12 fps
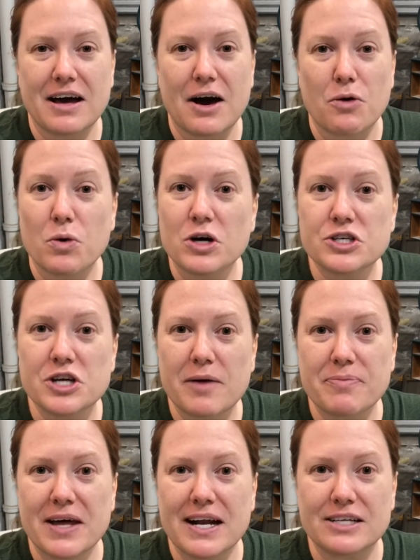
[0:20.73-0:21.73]

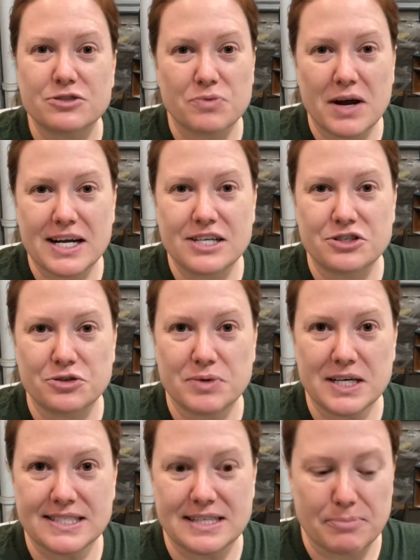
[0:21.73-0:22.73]
workshop that is ready to
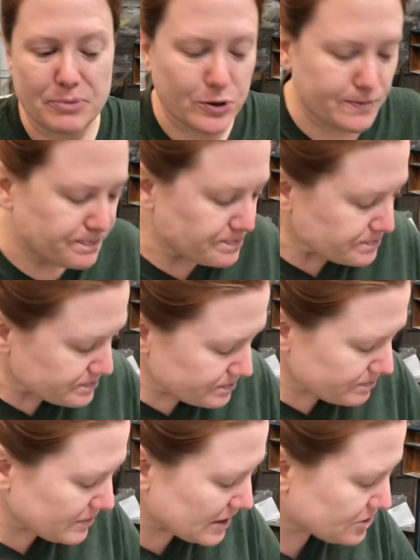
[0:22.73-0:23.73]
reassemble.
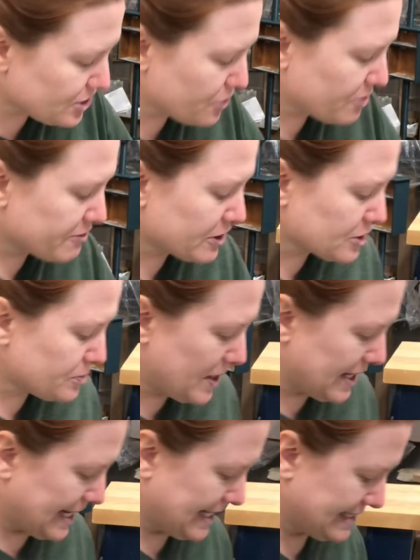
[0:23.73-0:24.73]
So the first one
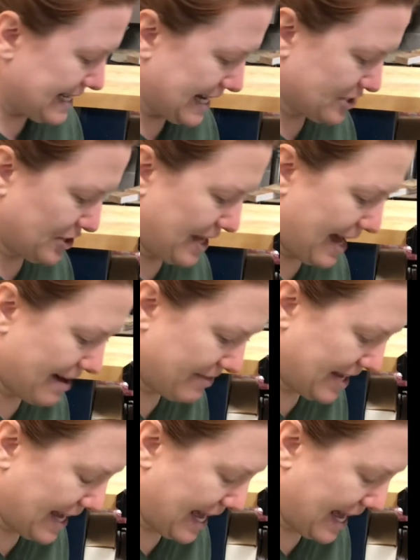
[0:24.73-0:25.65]
is actually having a